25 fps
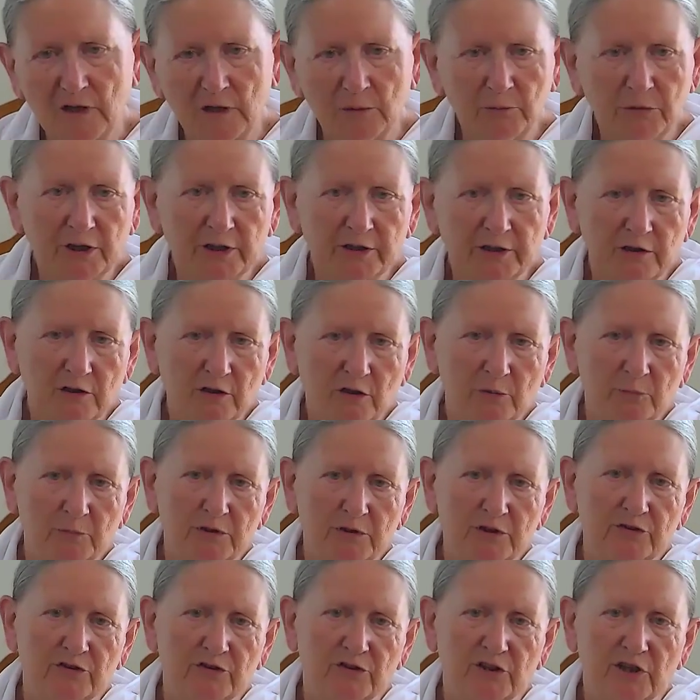by
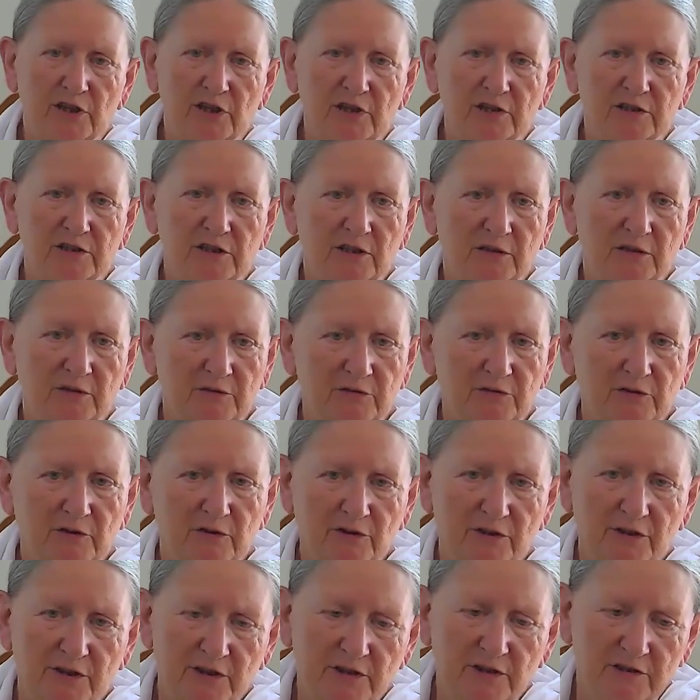compensating for
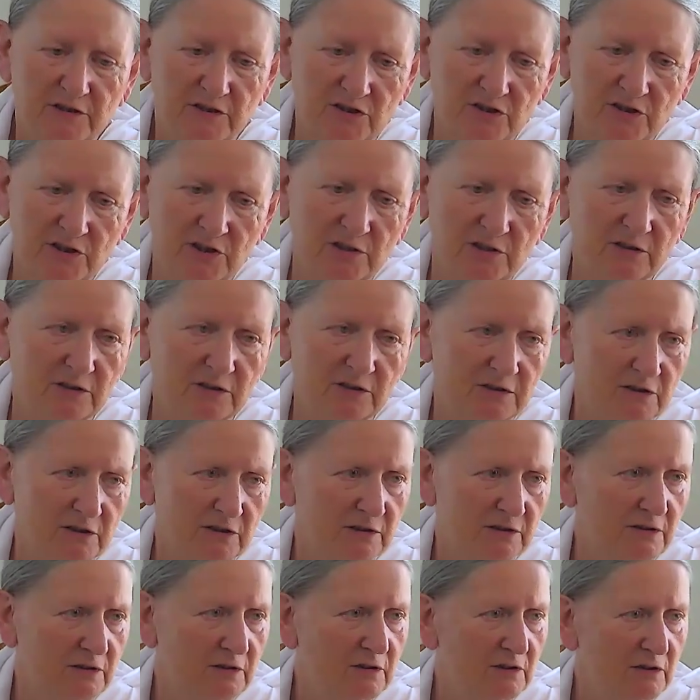the tilt
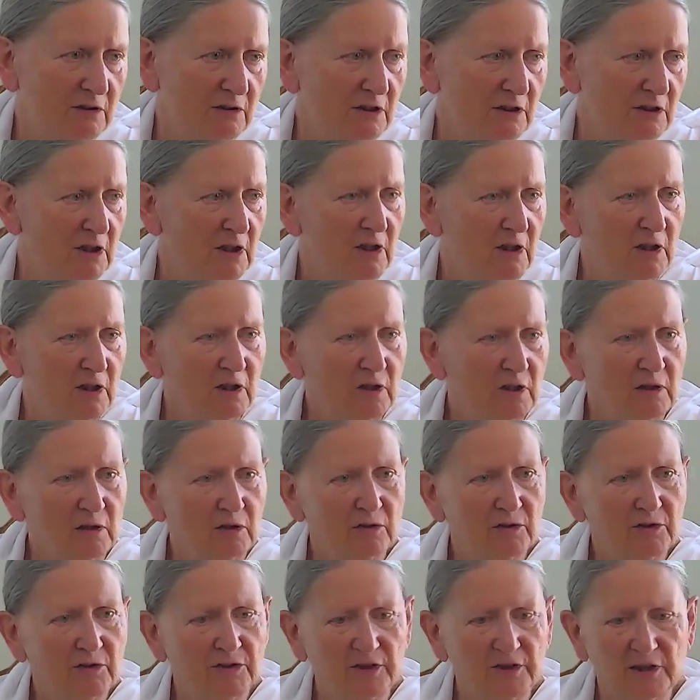
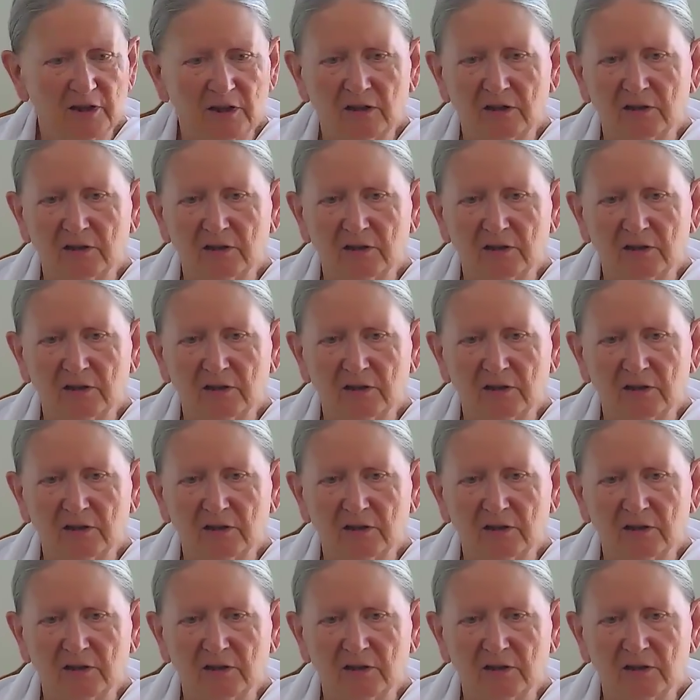on the